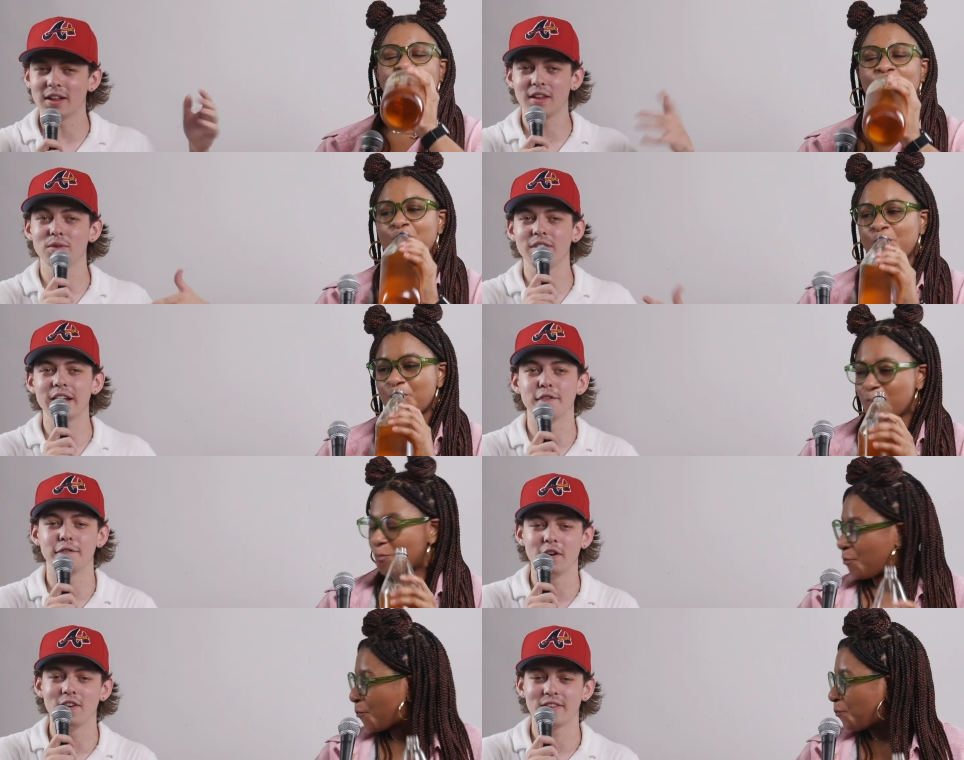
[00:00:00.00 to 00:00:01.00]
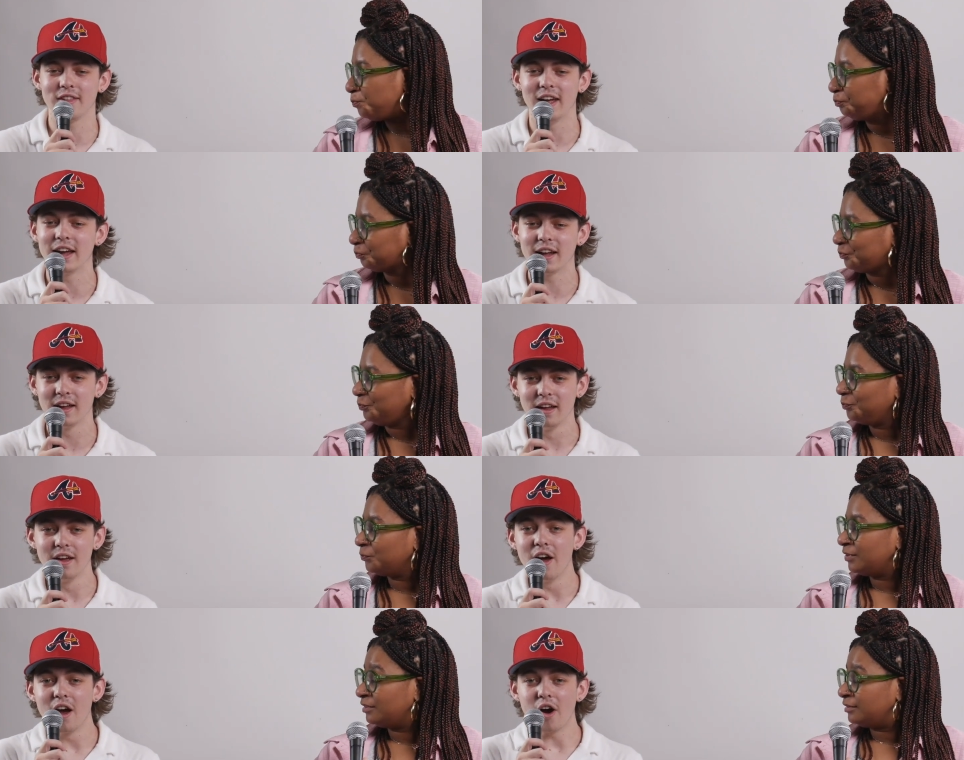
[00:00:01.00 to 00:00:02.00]
Speaker 1: But like this was like the first like
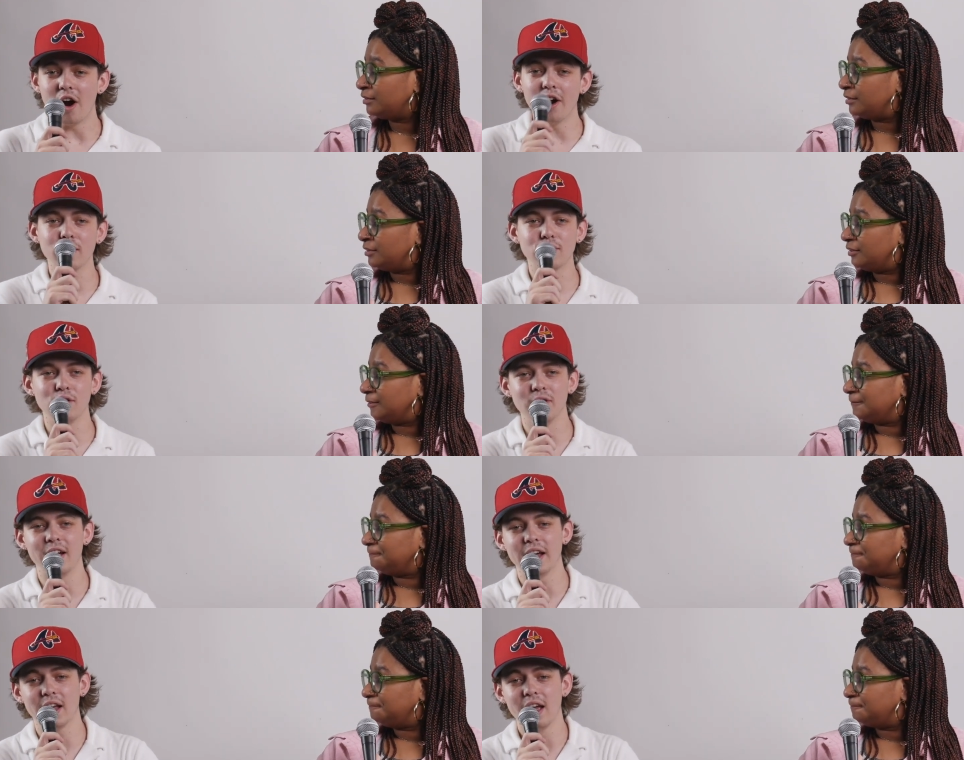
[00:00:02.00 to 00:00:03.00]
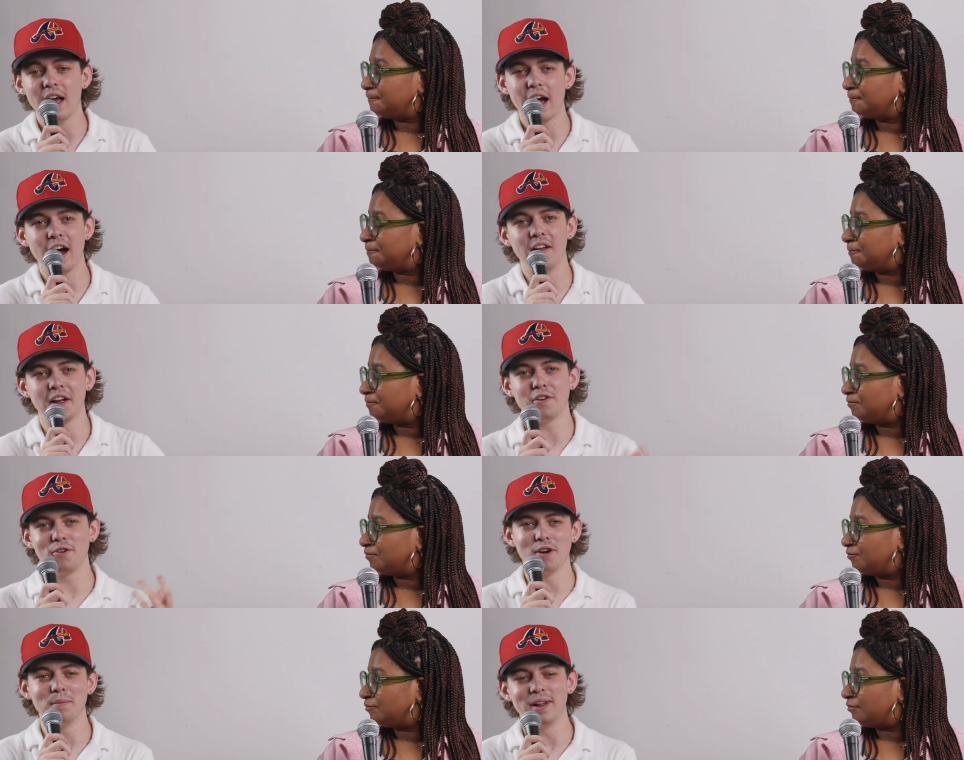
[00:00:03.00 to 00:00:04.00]
artist who like I like
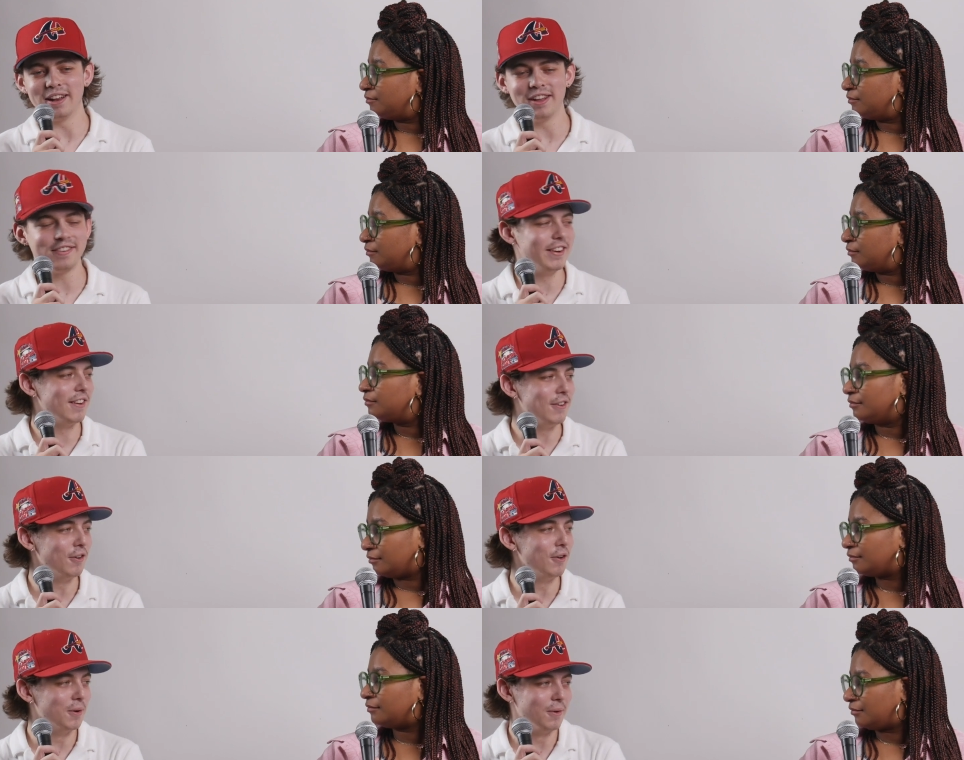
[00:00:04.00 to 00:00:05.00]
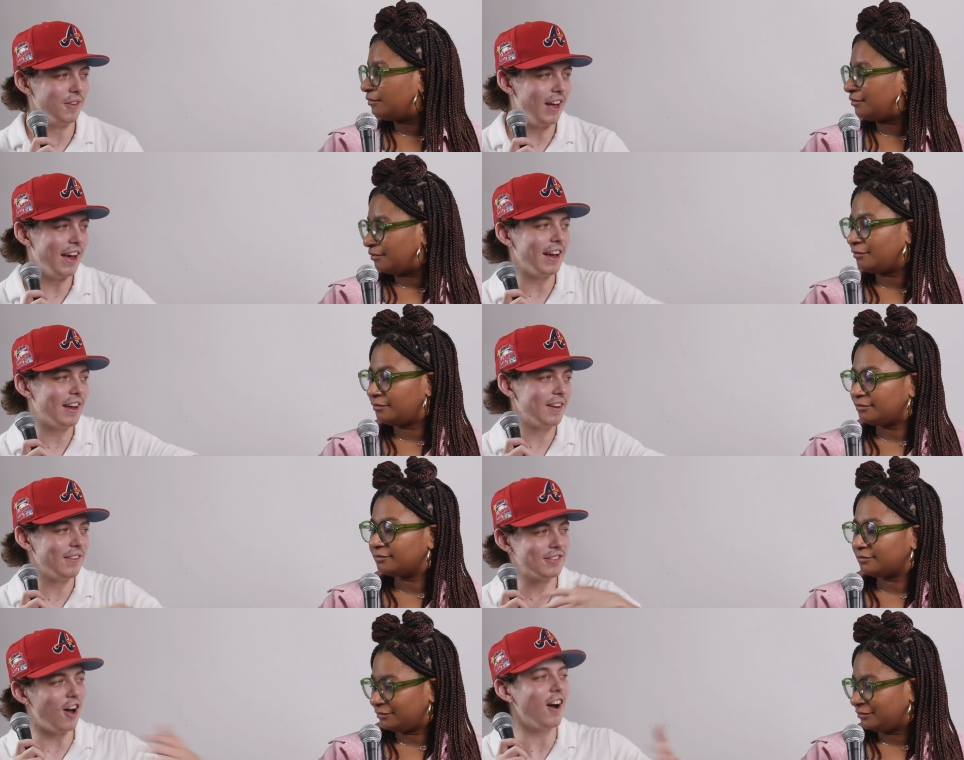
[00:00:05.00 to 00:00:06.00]
grew up like listening to like
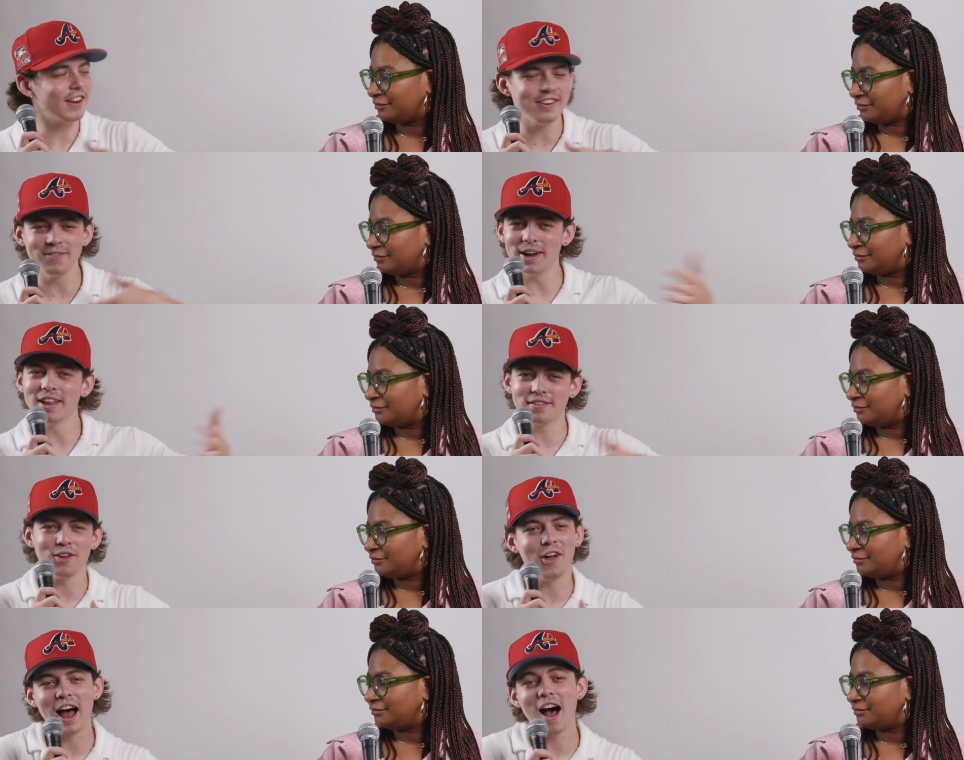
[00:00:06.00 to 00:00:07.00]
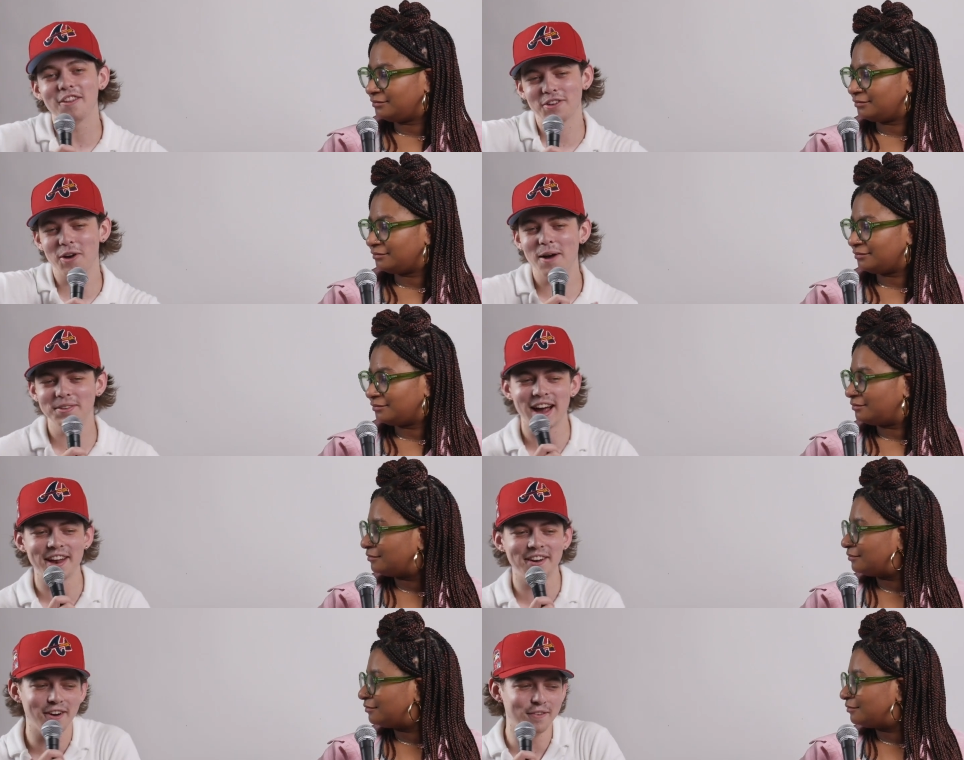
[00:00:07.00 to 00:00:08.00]
talking with. So like I, so I was
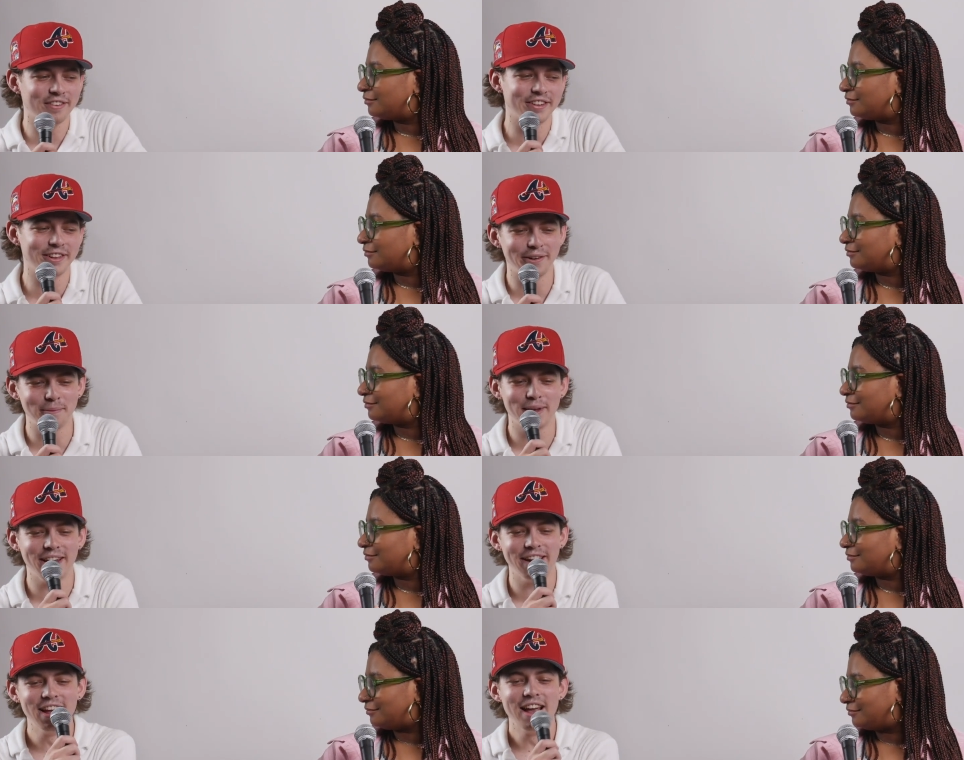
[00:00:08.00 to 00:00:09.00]
kind of nervous a little bit,